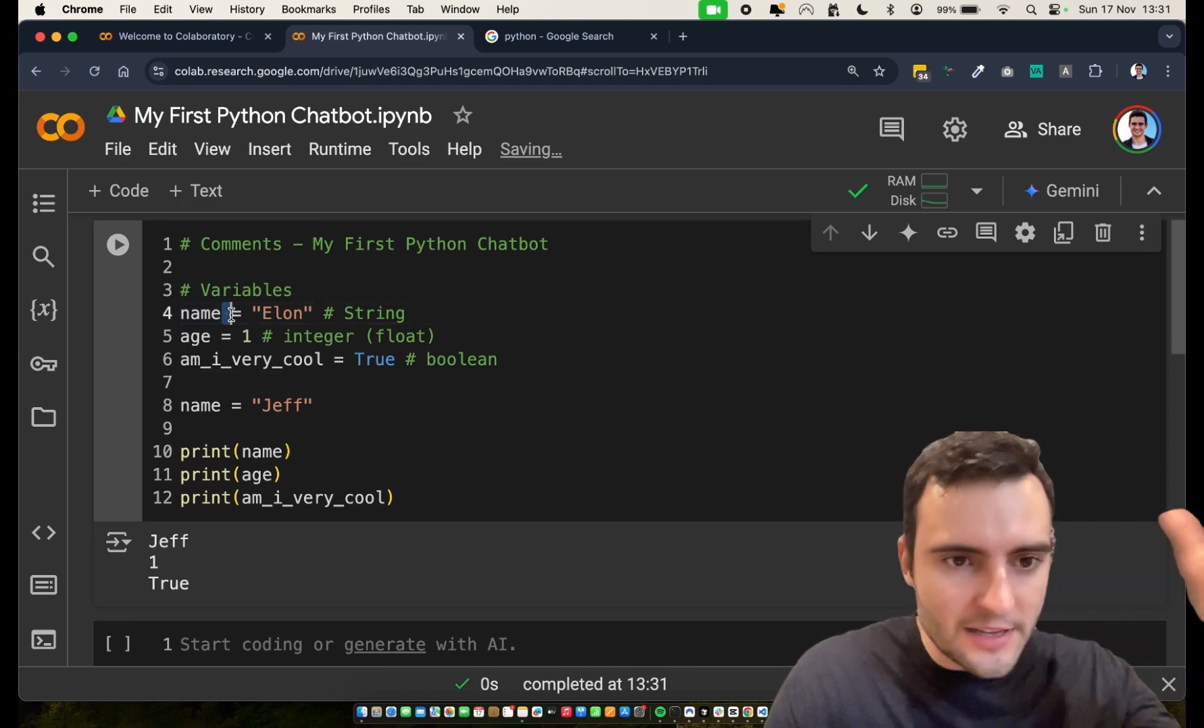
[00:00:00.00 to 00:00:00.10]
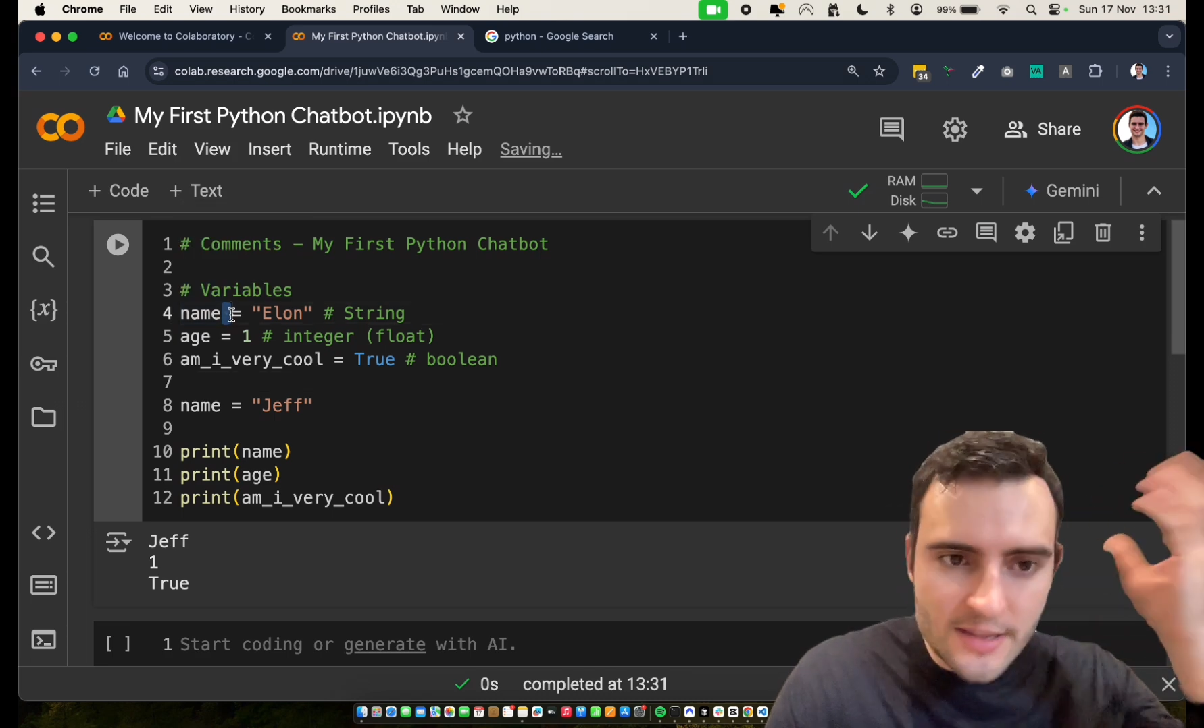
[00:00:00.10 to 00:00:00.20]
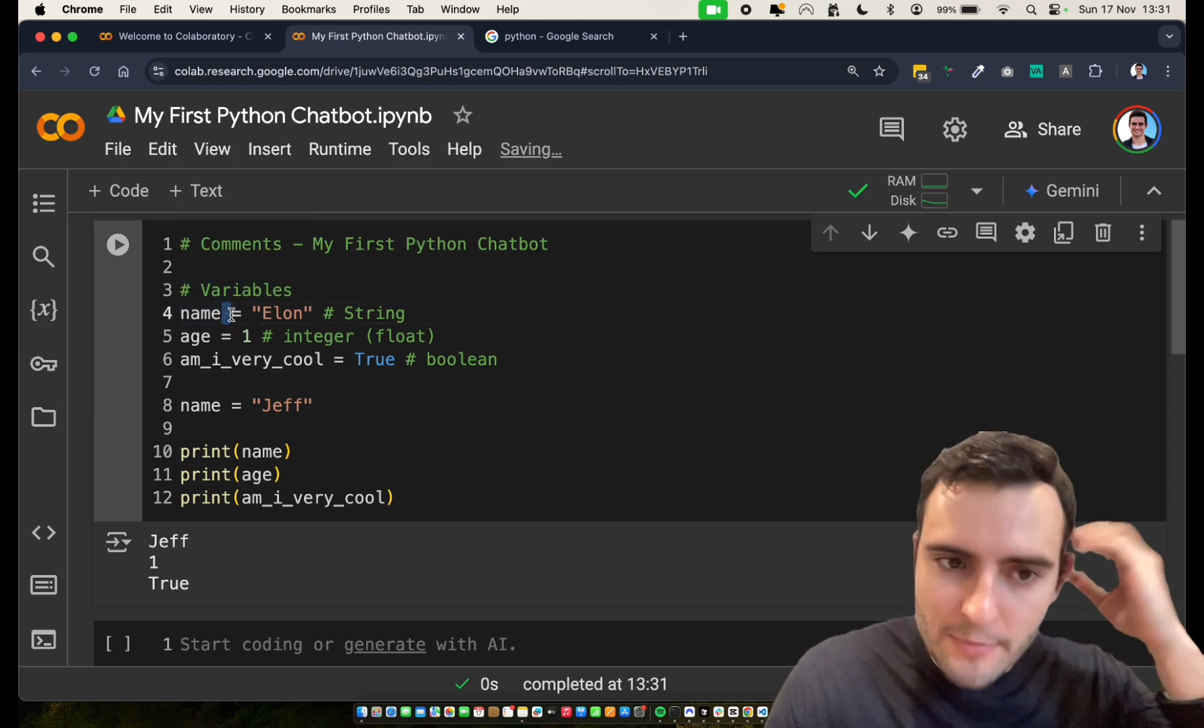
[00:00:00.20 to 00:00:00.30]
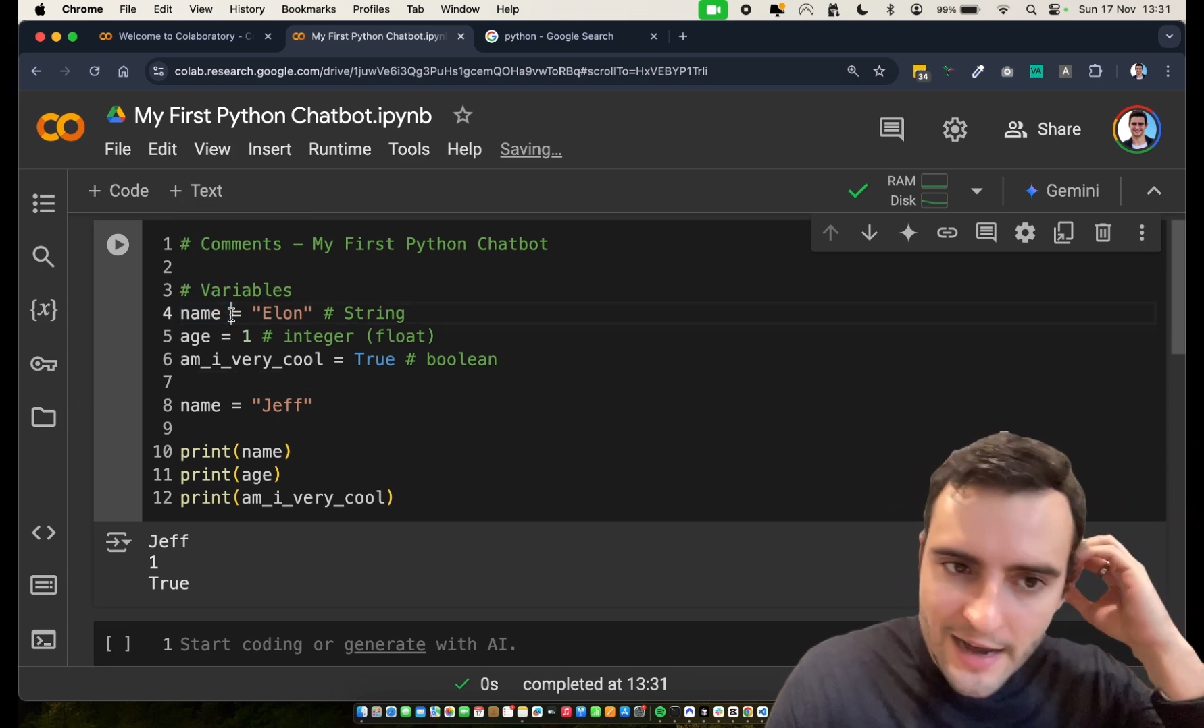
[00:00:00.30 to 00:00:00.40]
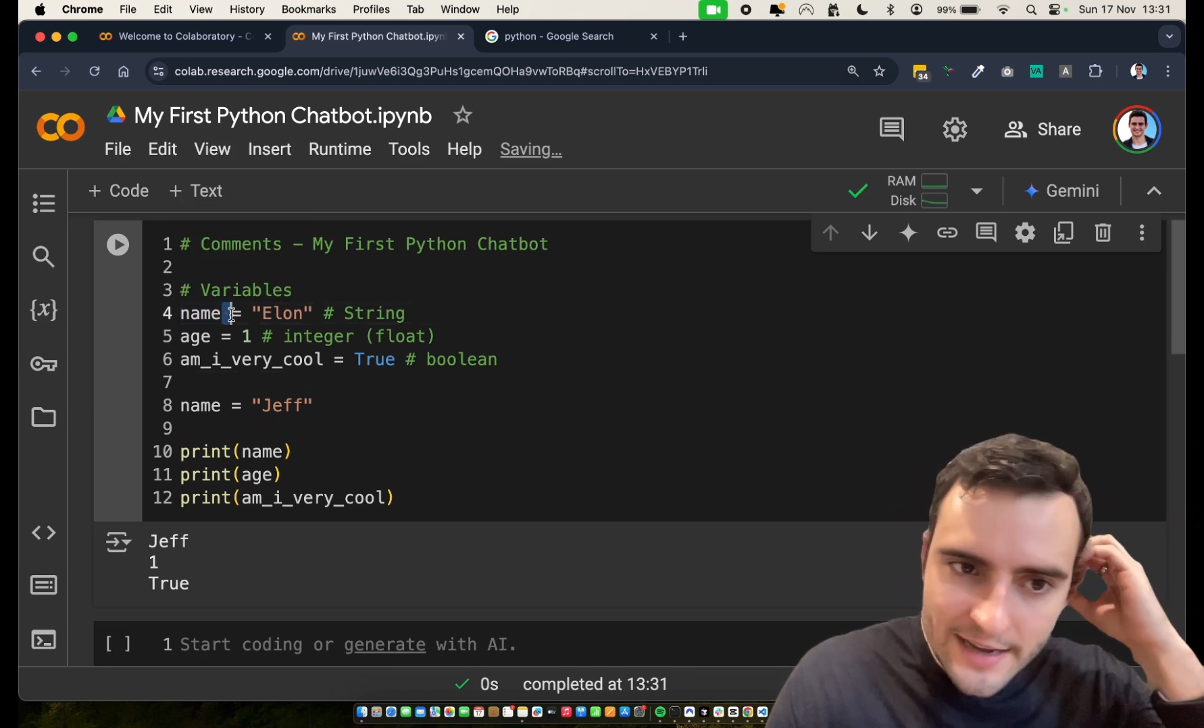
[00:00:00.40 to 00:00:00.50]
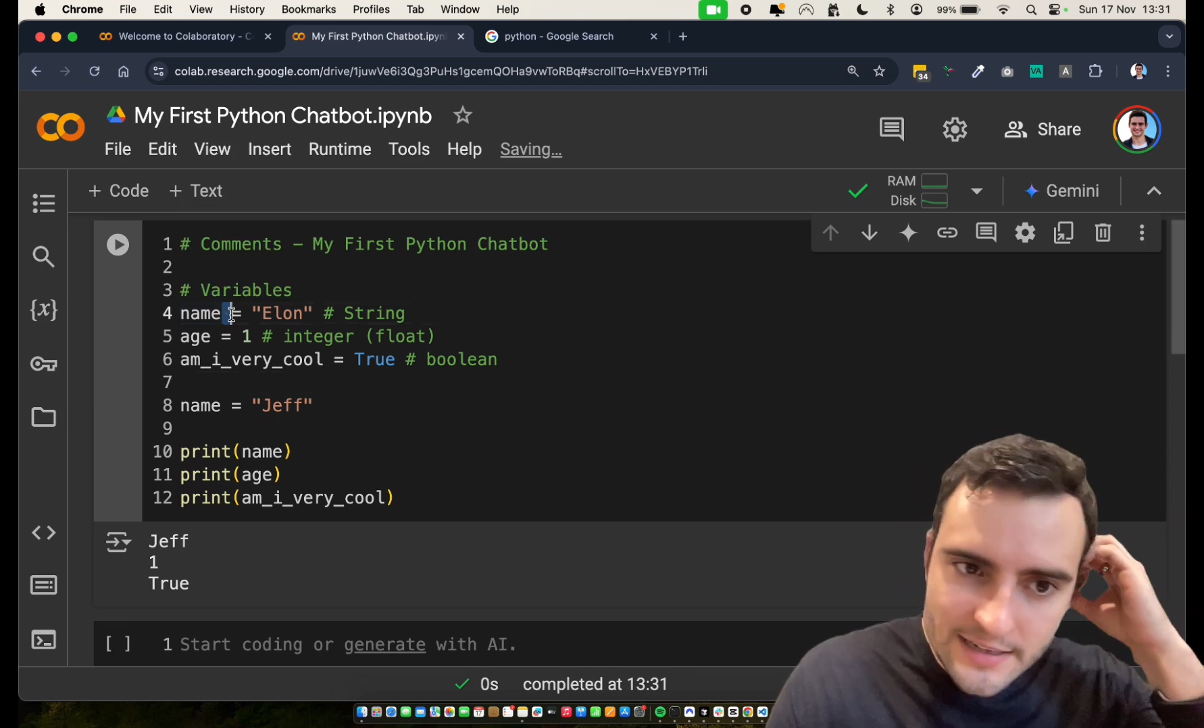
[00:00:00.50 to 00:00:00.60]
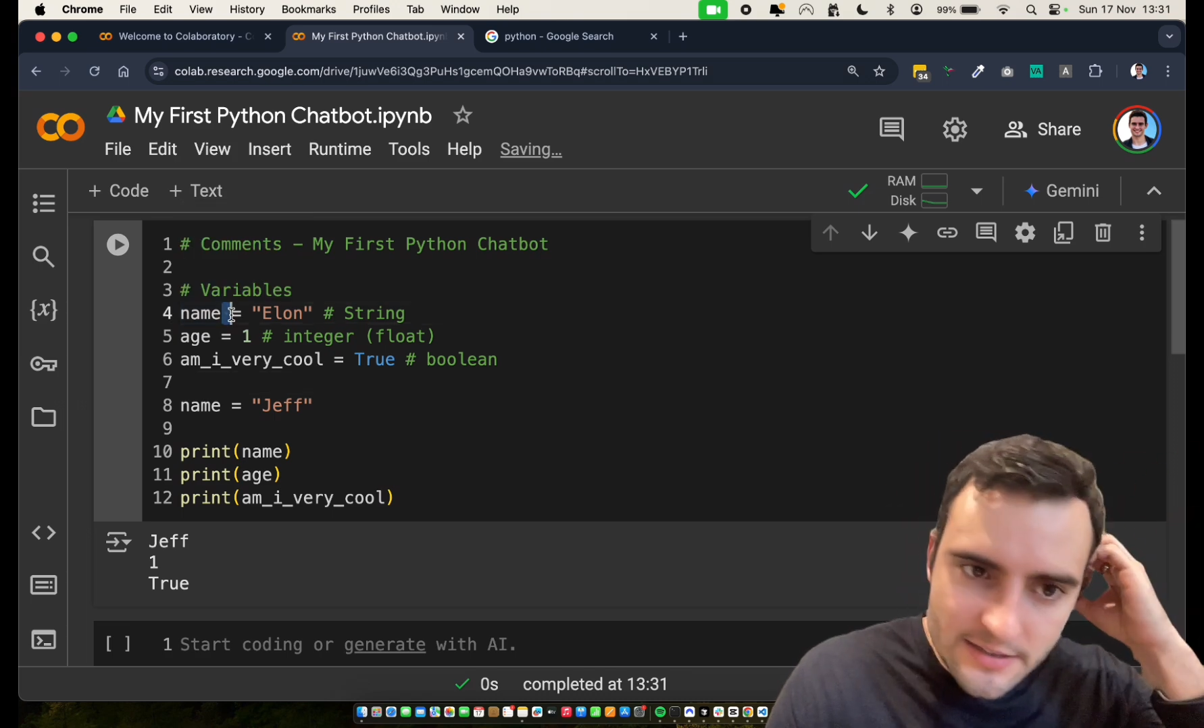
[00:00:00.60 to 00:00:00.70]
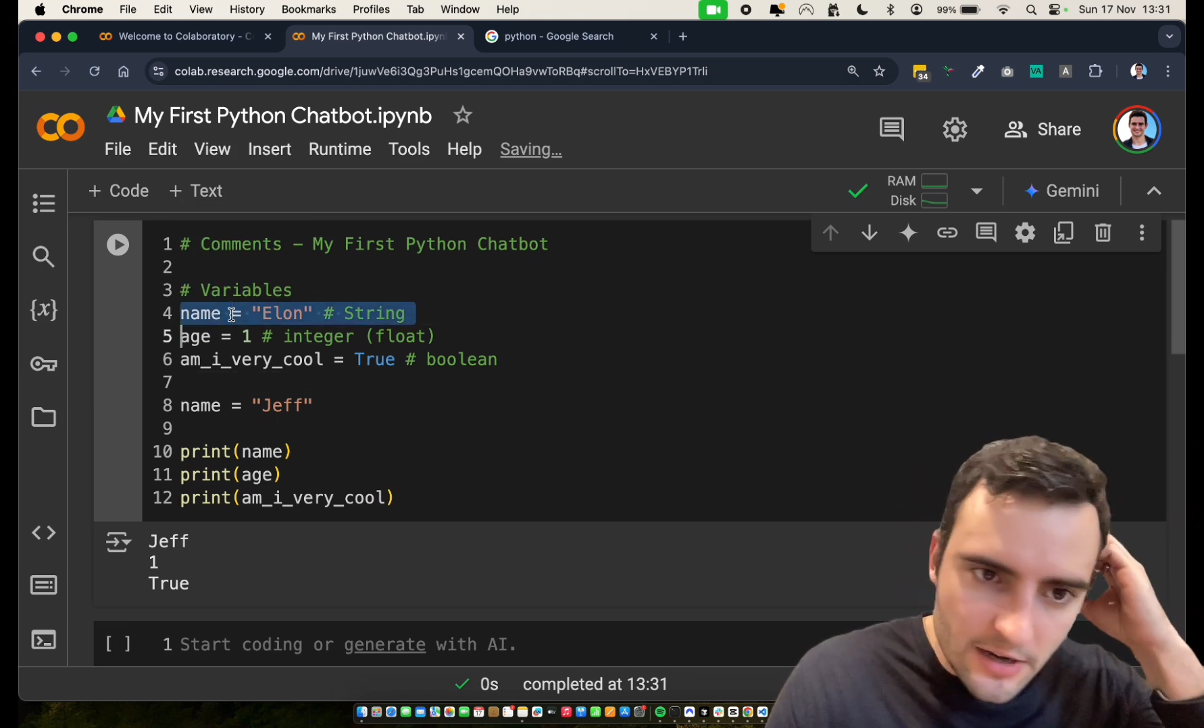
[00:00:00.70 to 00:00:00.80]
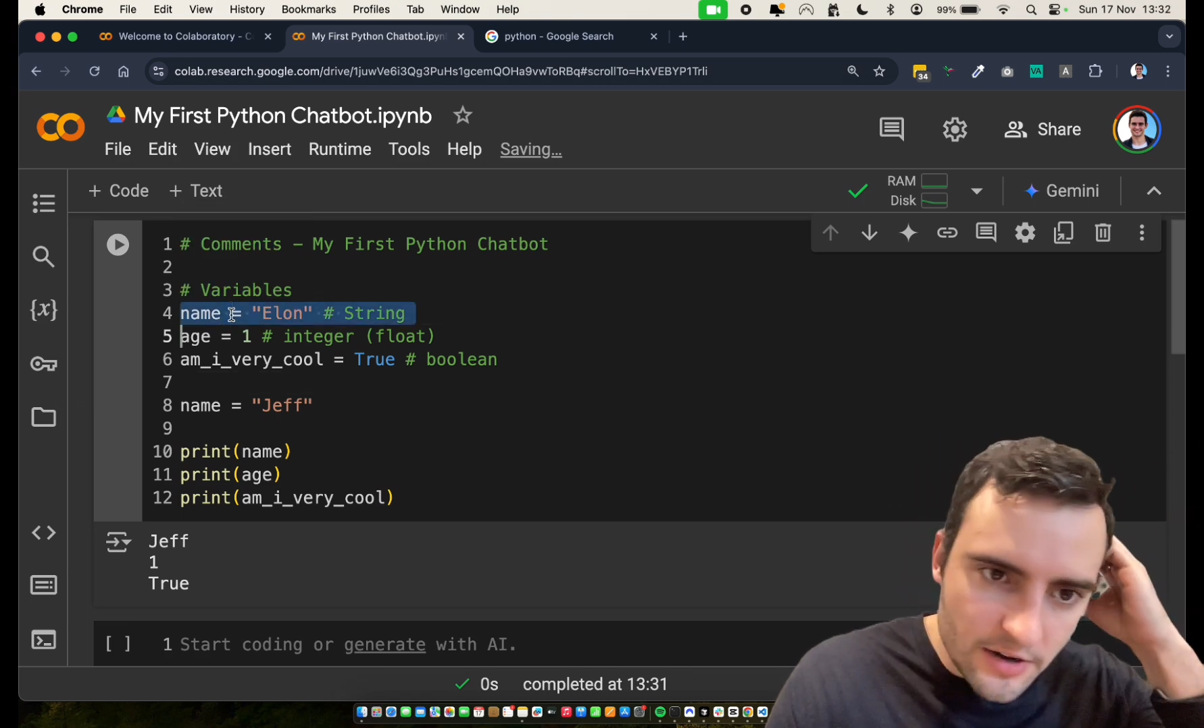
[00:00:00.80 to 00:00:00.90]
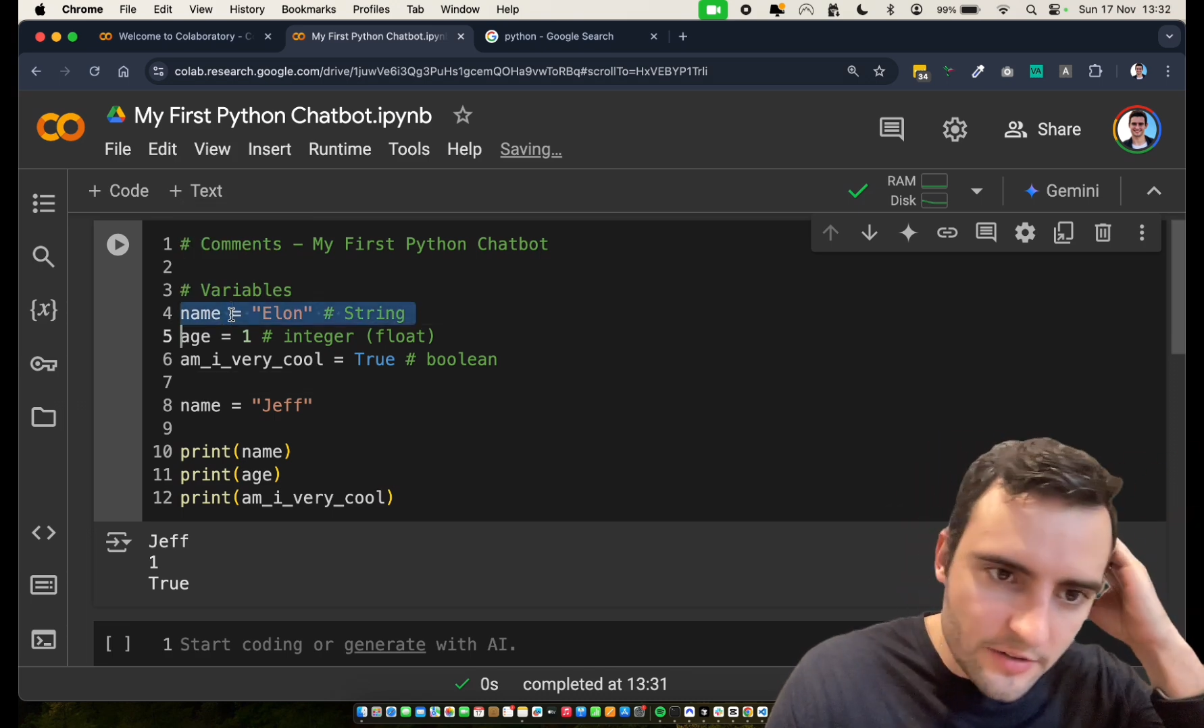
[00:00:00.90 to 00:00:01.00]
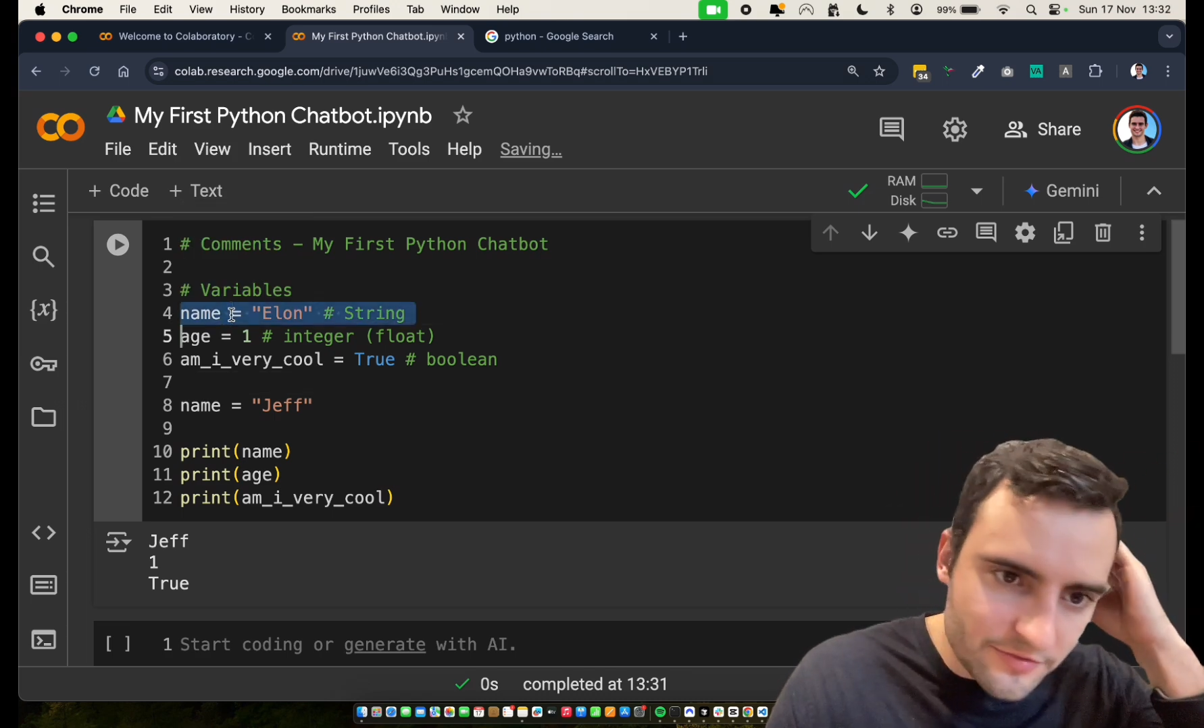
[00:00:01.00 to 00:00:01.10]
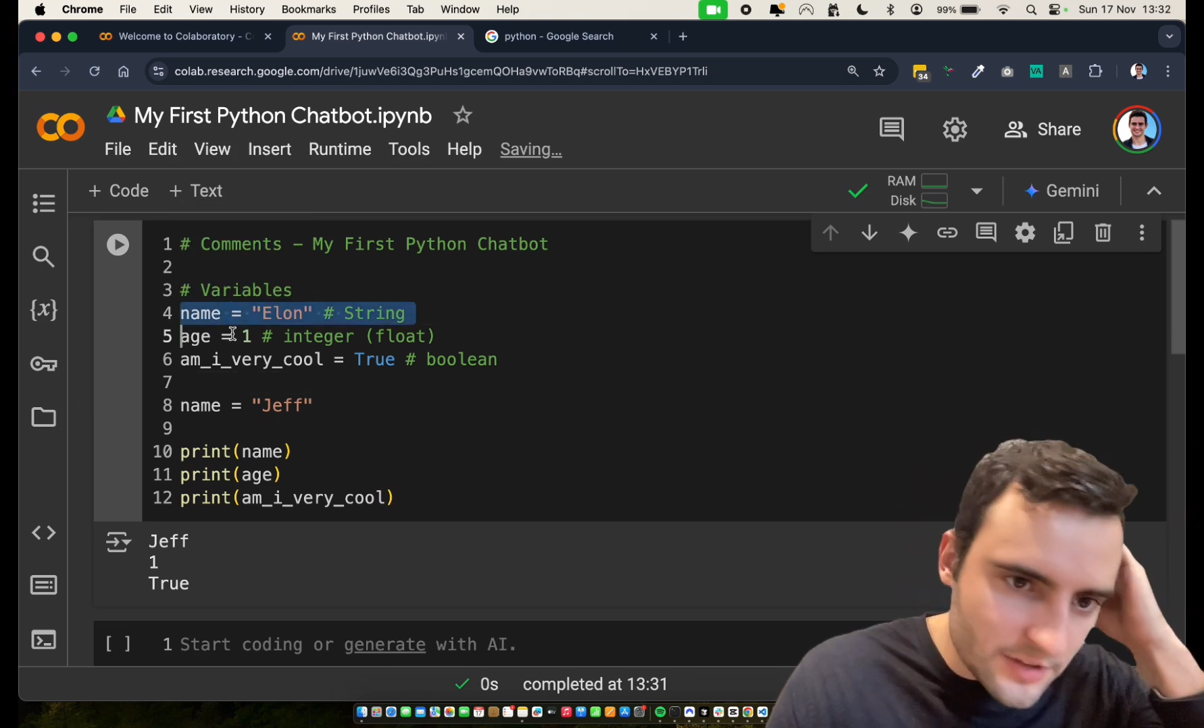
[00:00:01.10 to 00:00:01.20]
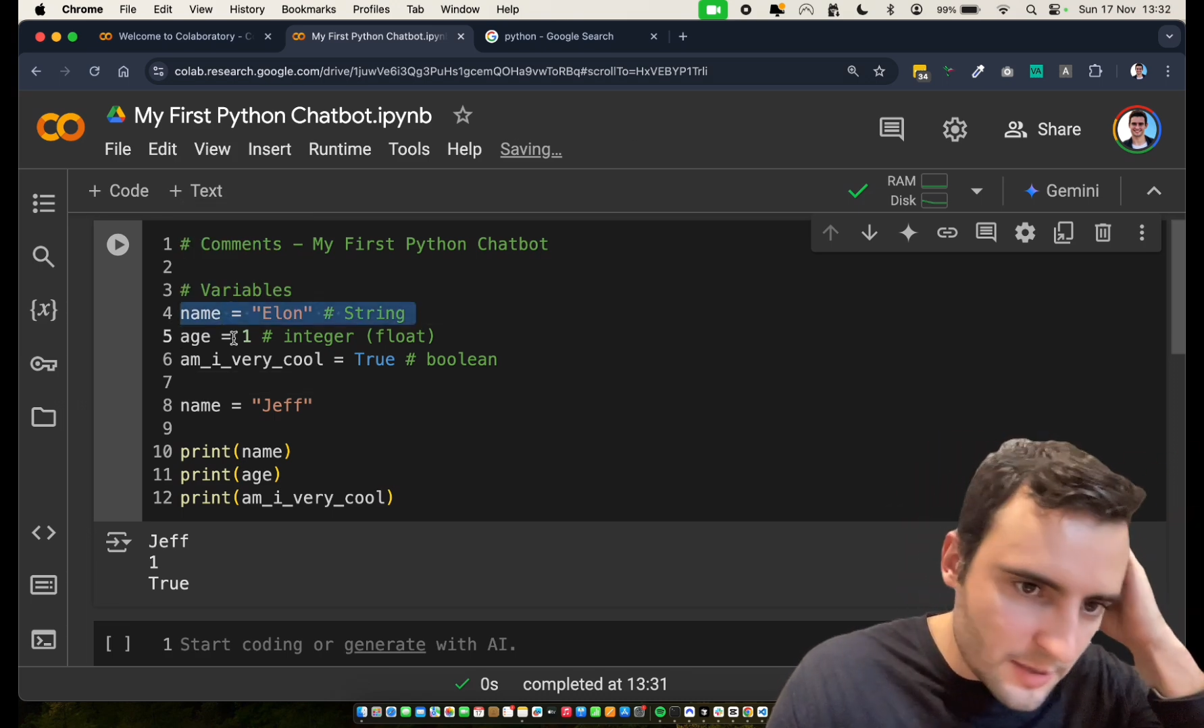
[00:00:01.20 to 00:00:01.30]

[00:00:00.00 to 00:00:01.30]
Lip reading: in the mind of